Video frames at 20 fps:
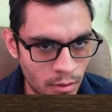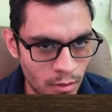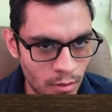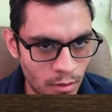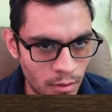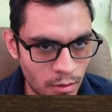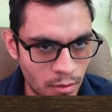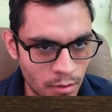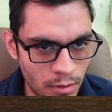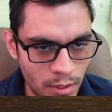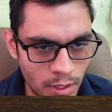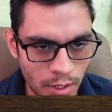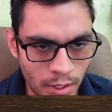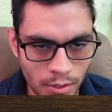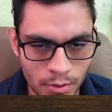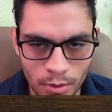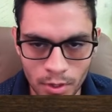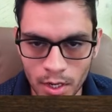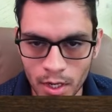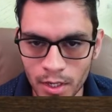It's like
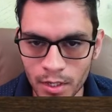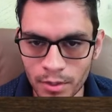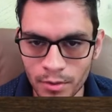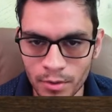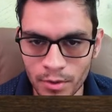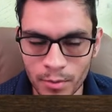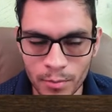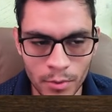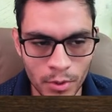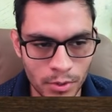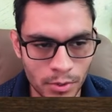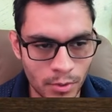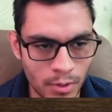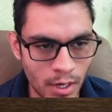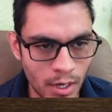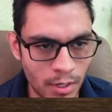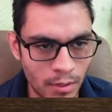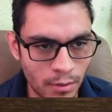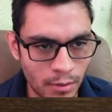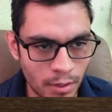you can run, but you
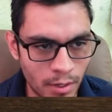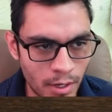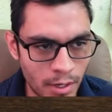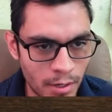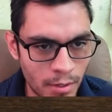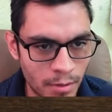cannot hide.